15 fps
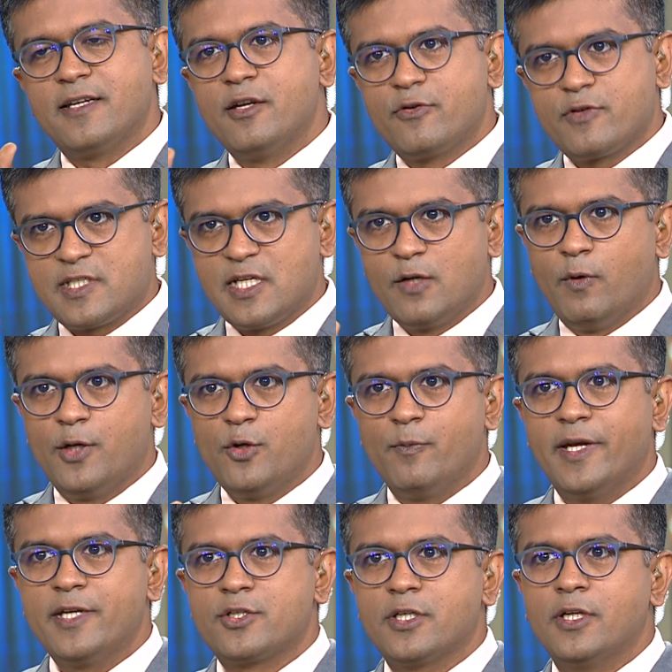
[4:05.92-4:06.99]
an interesting one.
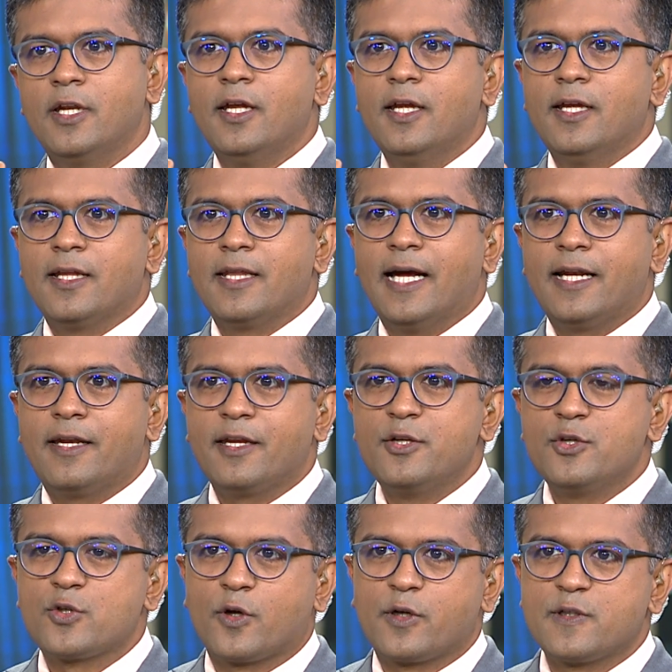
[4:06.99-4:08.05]
You mentioned that
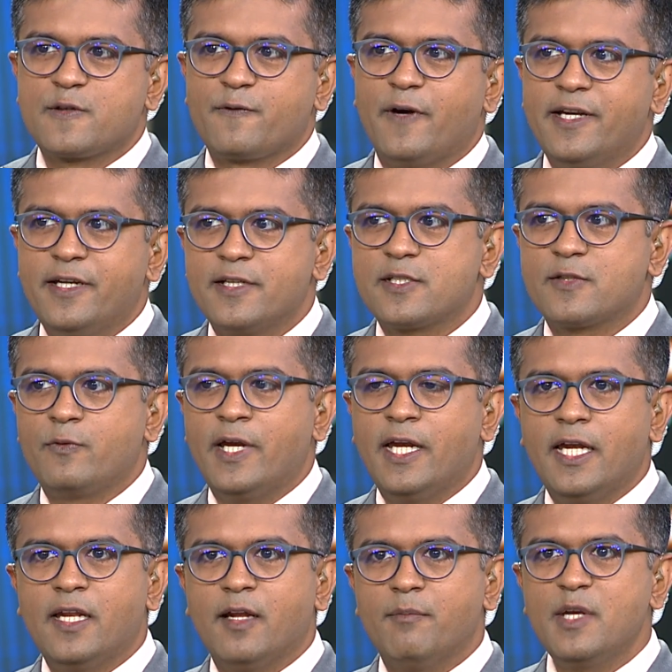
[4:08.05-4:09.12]
insurance find its
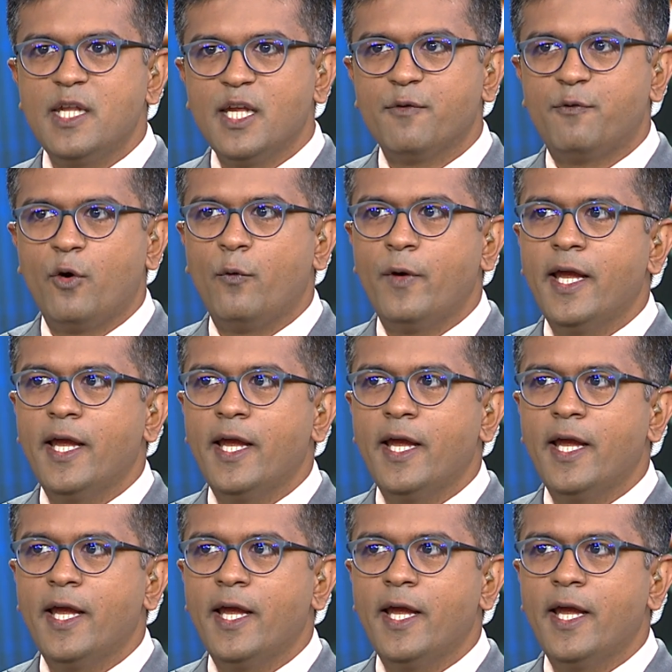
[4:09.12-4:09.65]
way in a meaningful